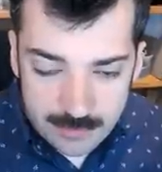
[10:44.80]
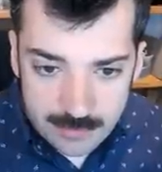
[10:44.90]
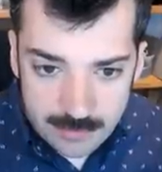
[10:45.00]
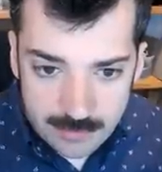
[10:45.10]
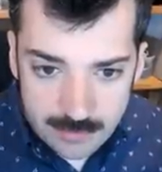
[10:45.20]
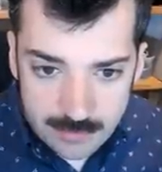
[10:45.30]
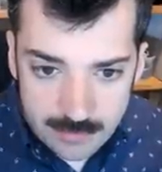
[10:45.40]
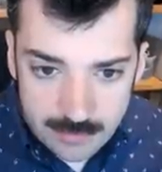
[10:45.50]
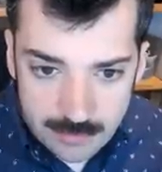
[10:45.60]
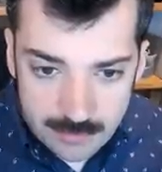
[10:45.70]

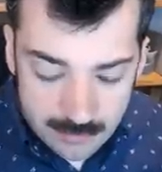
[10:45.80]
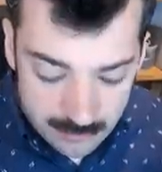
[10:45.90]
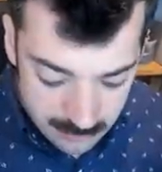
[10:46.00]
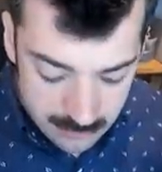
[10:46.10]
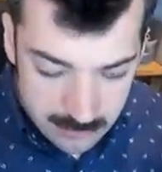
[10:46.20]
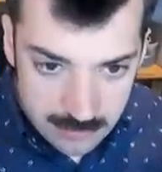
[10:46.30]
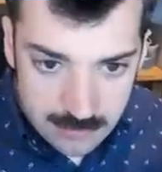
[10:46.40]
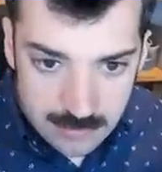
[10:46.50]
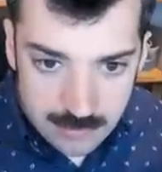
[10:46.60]
No one is speaking in this clip.